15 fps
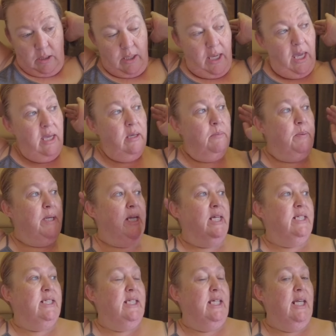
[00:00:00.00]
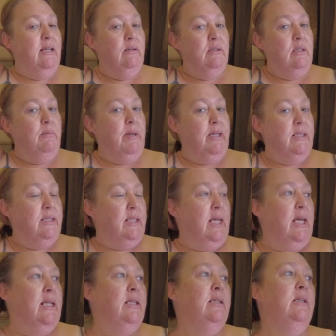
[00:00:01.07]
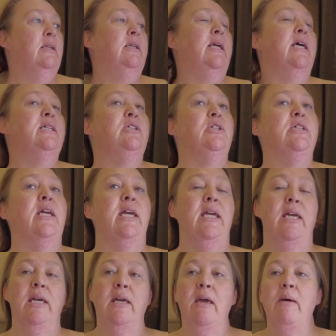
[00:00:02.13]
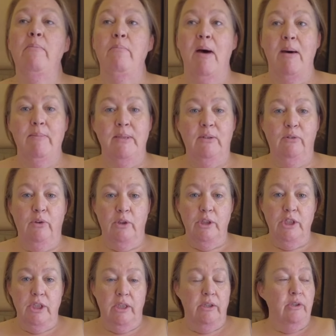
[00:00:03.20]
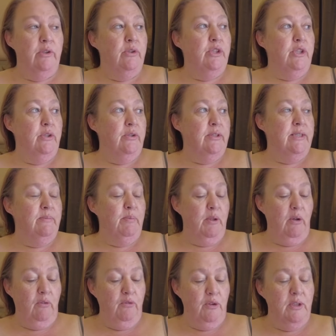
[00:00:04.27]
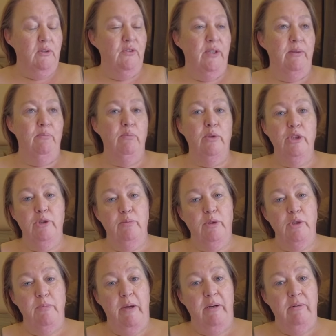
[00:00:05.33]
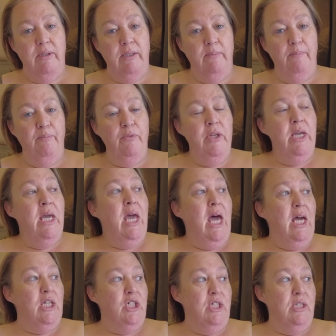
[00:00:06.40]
yeah, it'd be nice to get out and about again. Yesterday, Mom's foot, she got her new shoes, but her foot's feeling much, much better in them. And